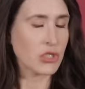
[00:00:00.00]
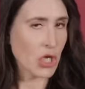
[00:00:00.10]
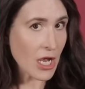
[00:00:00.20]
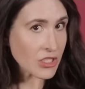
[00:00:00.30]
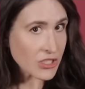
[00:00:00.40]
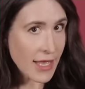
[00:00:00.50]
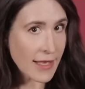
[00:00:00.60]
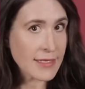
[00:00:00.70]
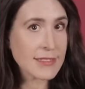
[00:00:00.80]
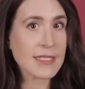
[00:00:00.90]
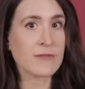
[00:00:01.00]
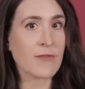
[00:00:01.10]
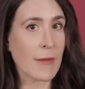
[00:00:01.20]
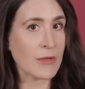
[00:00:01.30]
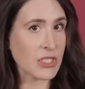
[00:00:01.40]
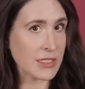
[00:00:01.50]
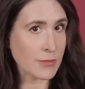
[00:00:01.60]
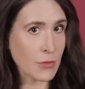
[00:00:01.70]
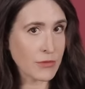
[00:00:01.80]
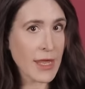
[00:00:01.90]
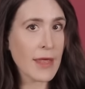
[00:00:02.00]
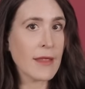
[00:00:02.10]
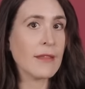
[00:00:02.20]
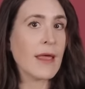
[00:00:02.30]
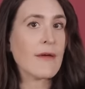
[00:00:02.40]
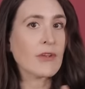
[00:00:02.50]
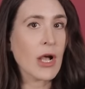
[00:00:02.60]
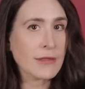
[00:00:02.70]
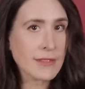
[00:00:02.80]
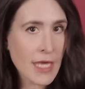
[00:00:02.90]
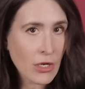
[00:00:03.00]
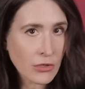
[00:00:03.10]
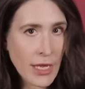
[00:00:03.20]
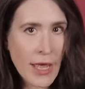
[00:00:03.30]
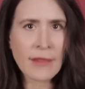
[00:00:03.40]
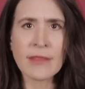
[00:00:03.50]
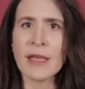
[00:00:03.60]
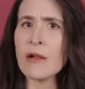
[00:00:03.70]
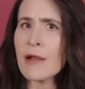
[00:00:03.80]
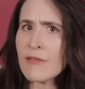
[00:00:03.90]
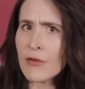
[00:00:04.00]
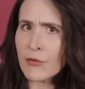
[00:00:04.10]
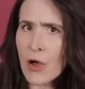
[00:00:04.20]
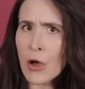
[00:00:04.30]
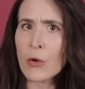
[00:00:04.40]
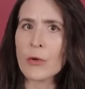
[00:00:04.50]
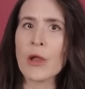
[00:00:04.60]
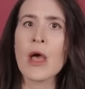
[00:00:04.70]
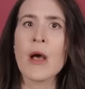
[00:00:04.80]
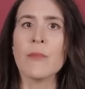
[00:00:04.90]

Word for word: Josh says his family just moved in, they haven't got gotten settled yet. They don't have a phone.